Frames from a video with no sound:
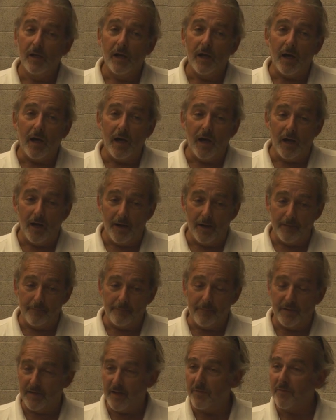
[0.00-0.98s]

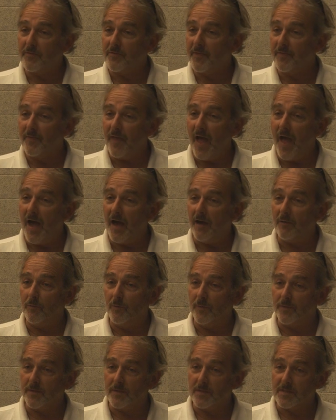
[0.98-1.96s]
But other than that,
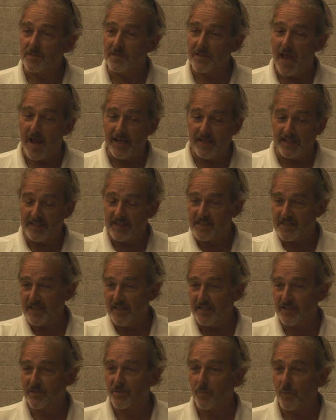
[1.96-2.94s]
with the sliding
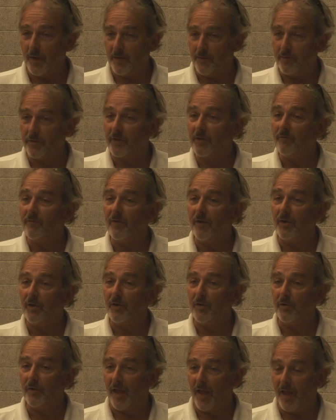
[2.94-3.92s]
seats the way they're
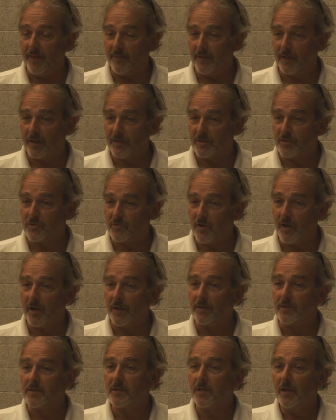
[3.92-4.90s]
configured and the
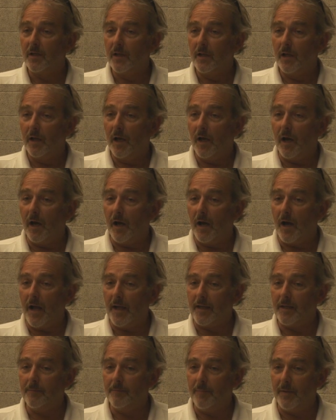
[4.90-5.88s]
constraints,
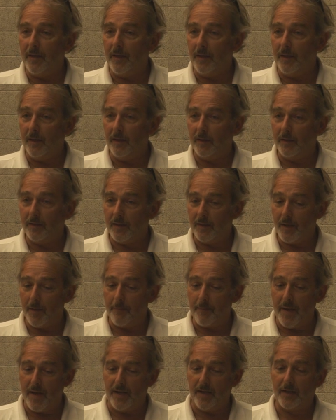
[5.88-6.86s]
I can be a
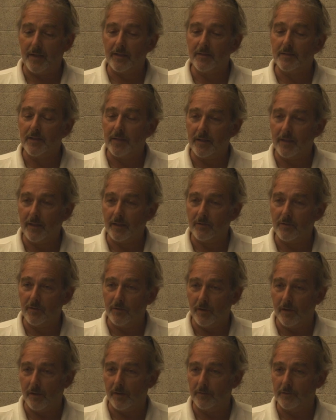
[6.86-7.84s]
medic tending
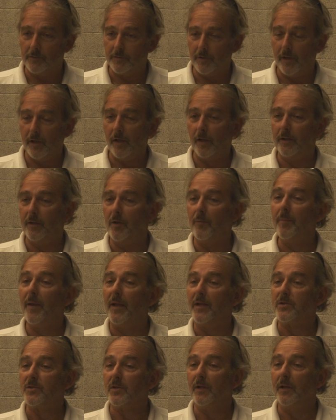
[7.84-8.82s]
to a critically ill
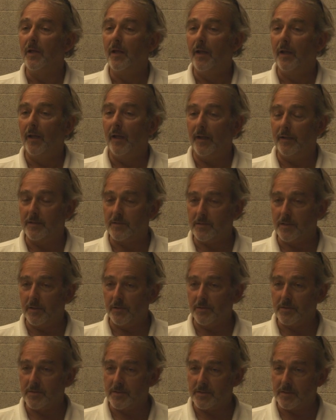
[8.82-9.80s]
patient and
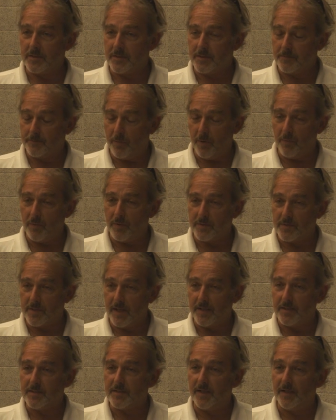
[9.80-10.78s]
still pretty well
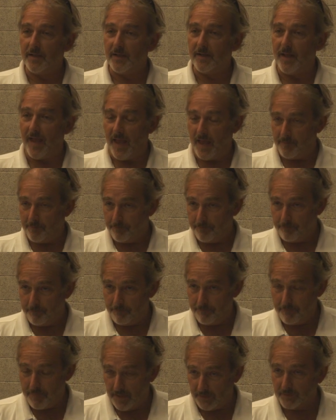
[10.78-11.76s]
stay seated and
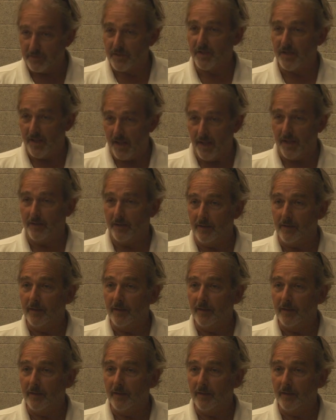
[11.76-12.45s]
belted in.